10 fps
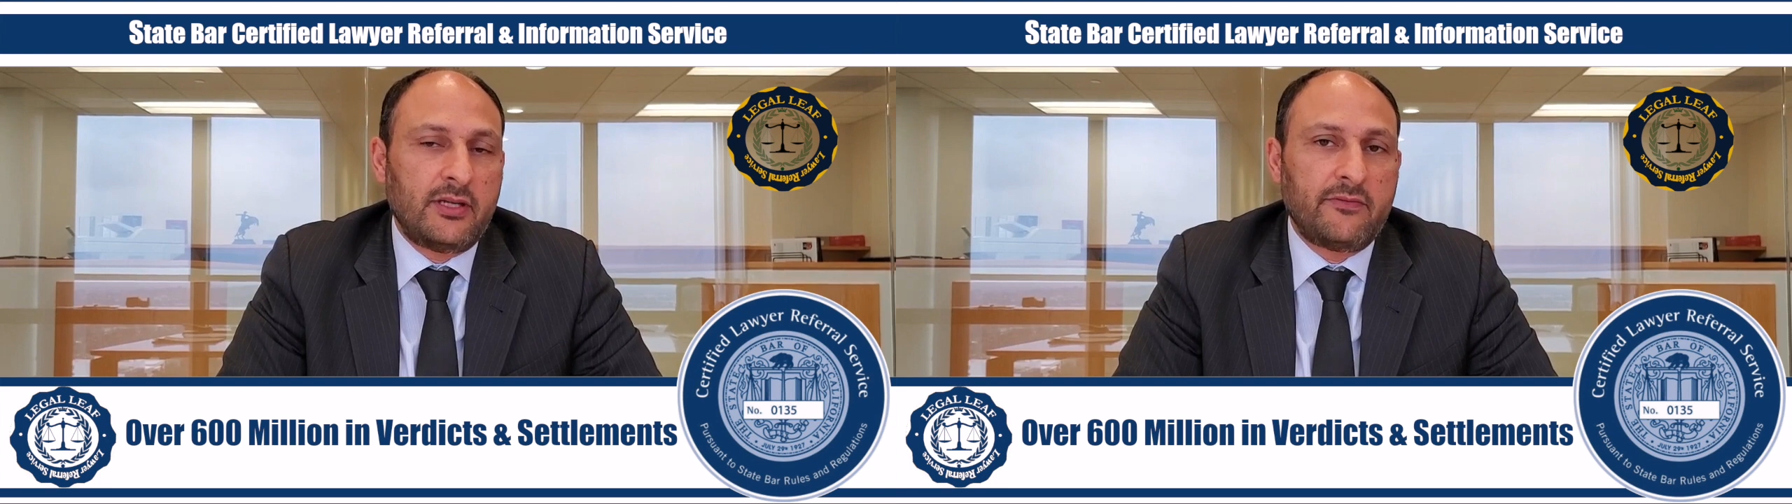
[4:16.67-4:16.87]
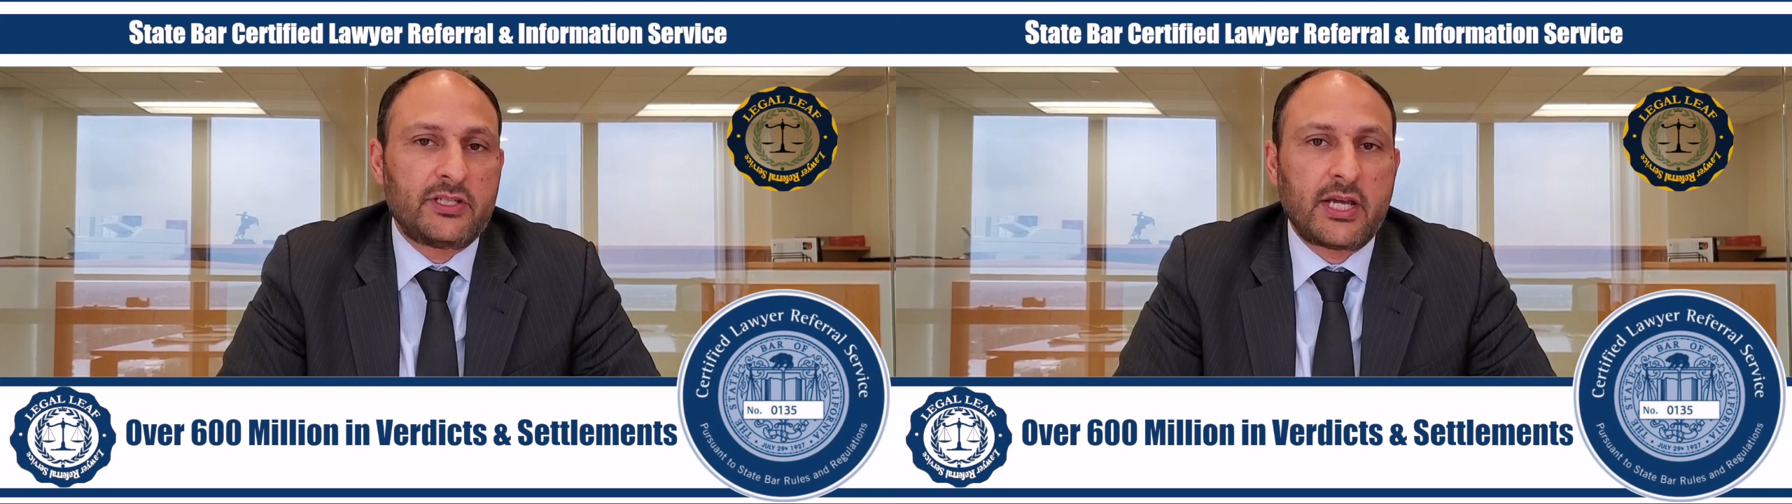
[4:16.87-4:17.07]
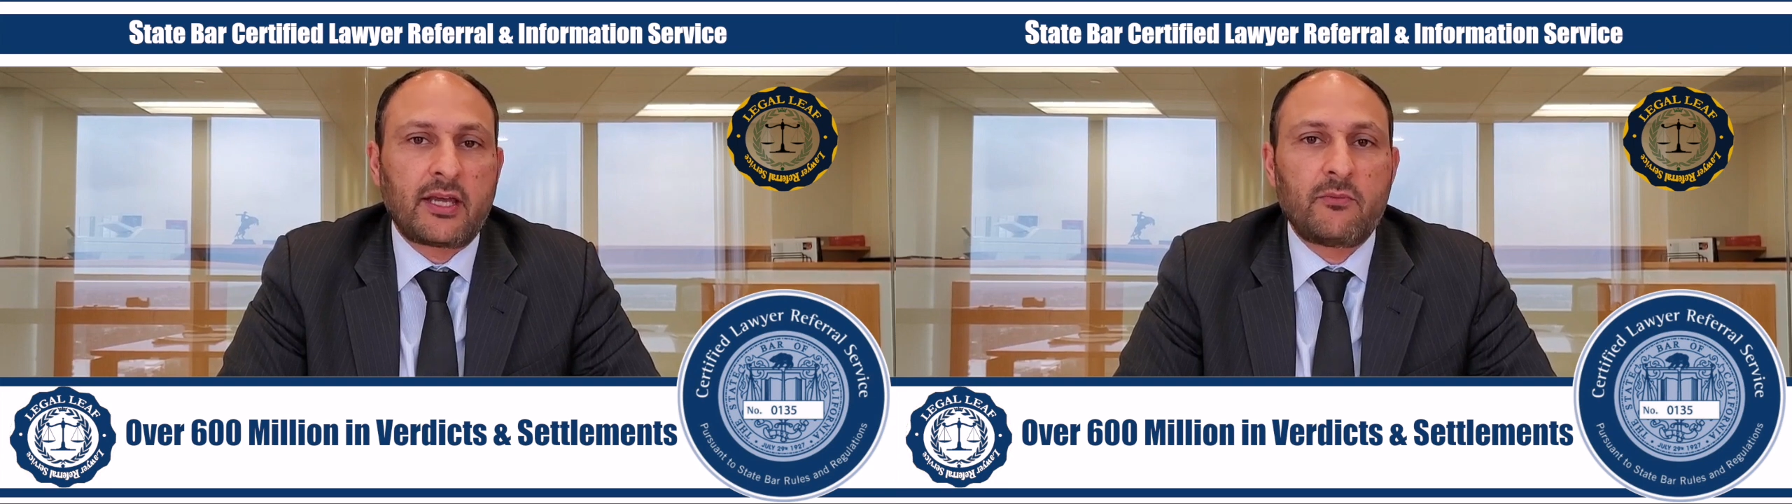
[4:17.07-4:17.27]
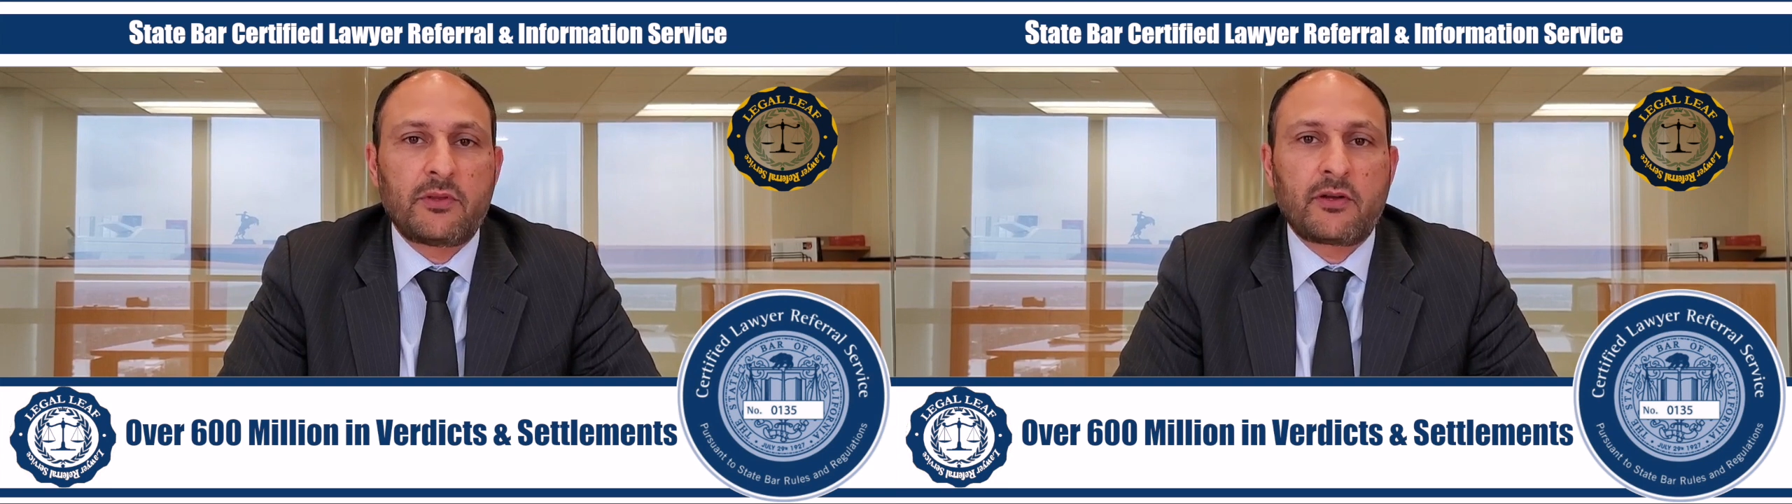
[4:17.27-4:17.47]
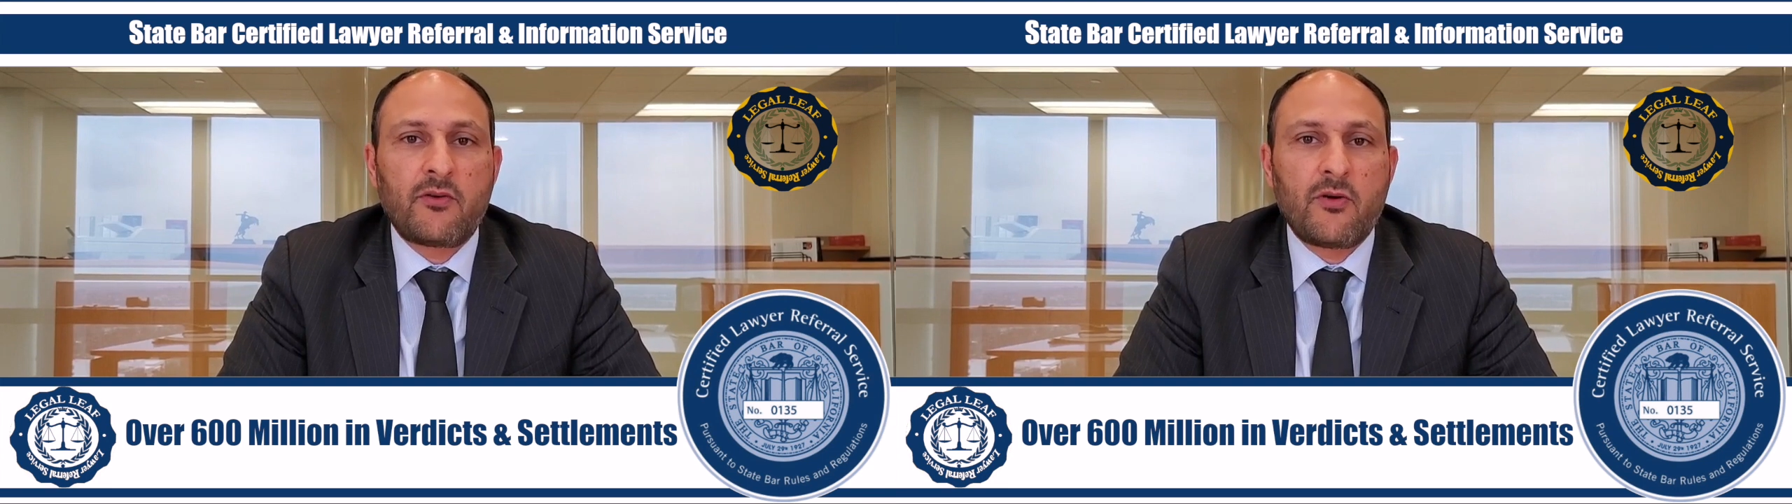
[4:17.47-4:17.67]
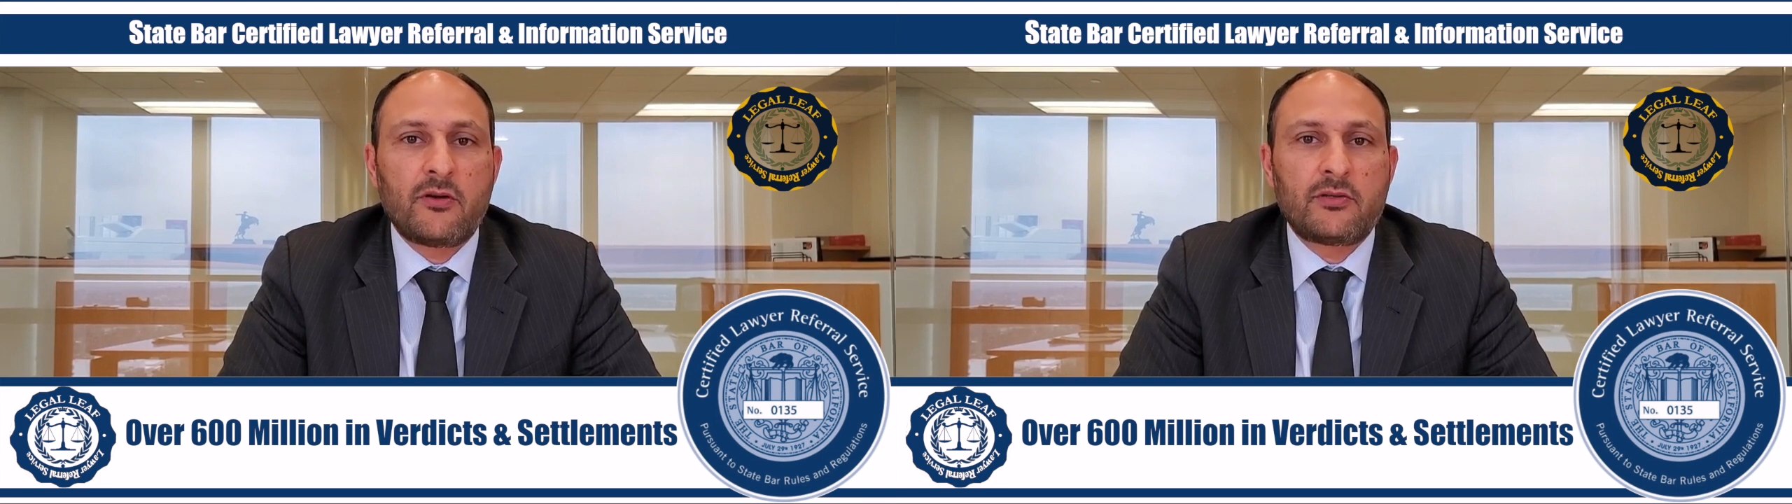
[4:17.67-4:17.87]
even check in with the court,